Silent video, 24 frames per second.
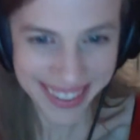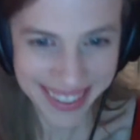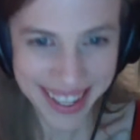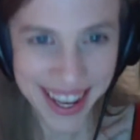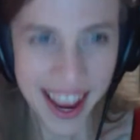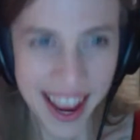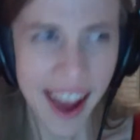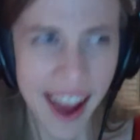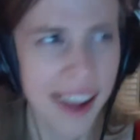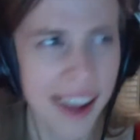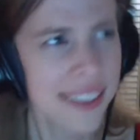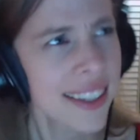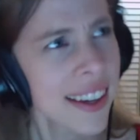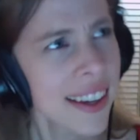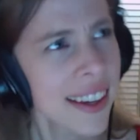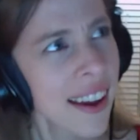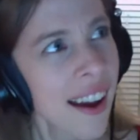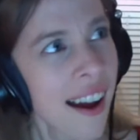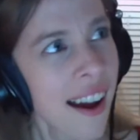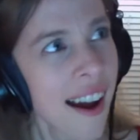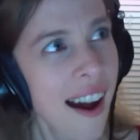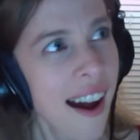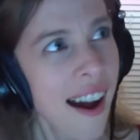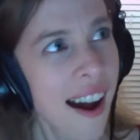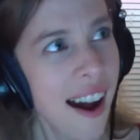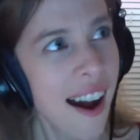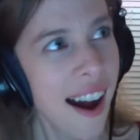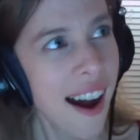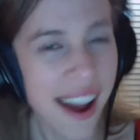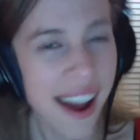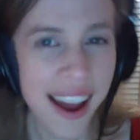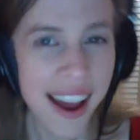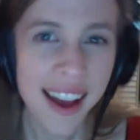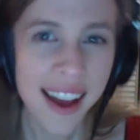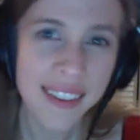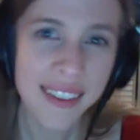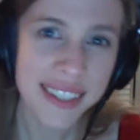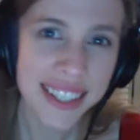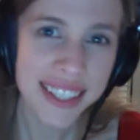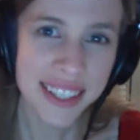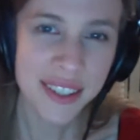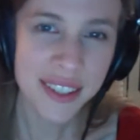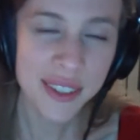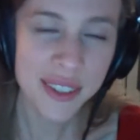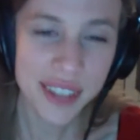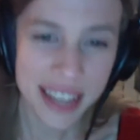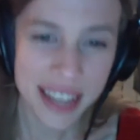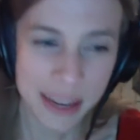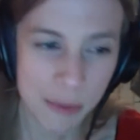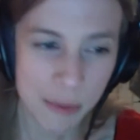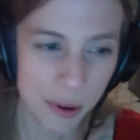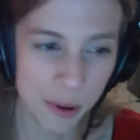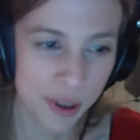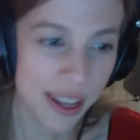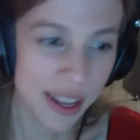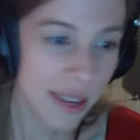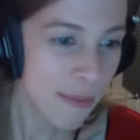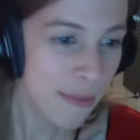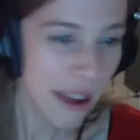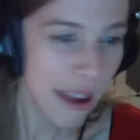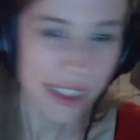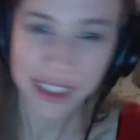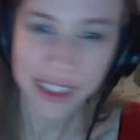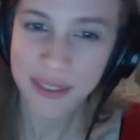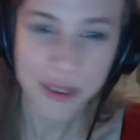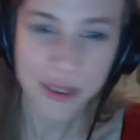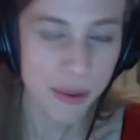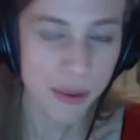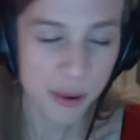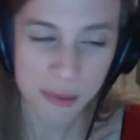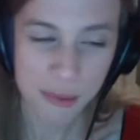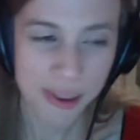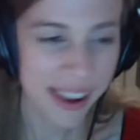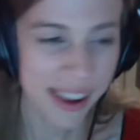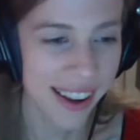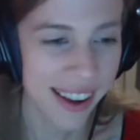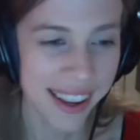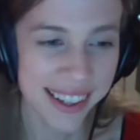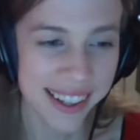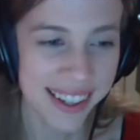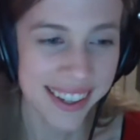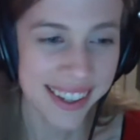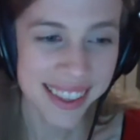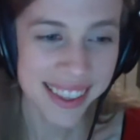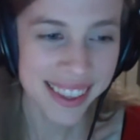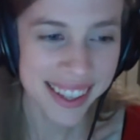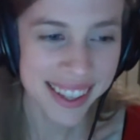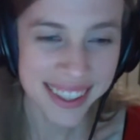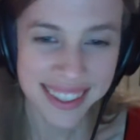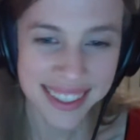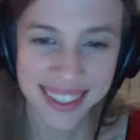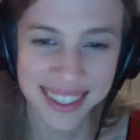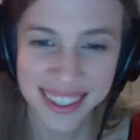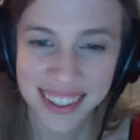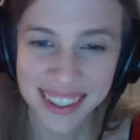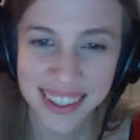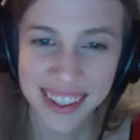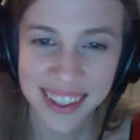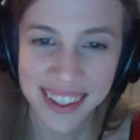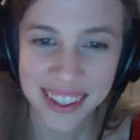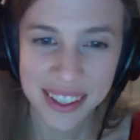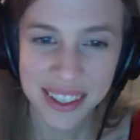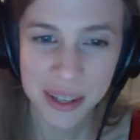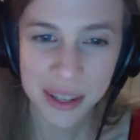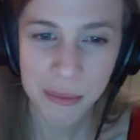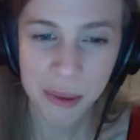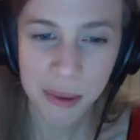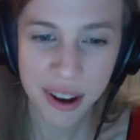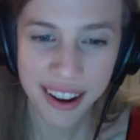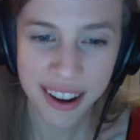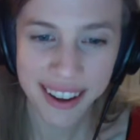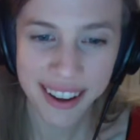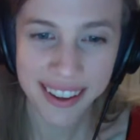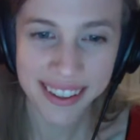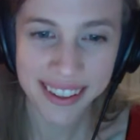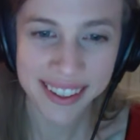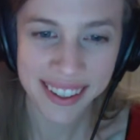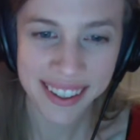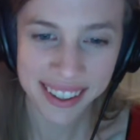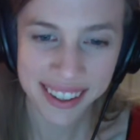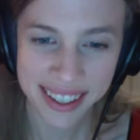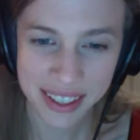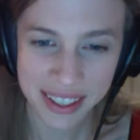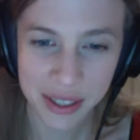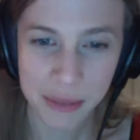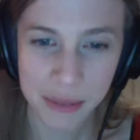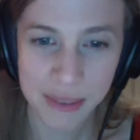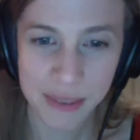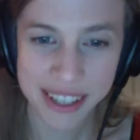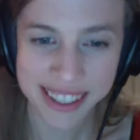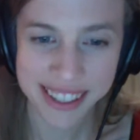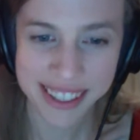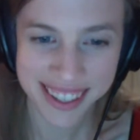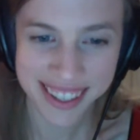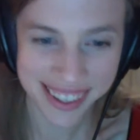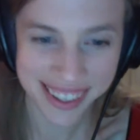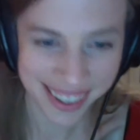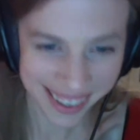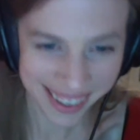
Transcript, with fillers: I was like, I have a digital keyboard in my living room, and I didn't think to to bring it until like two minutes in.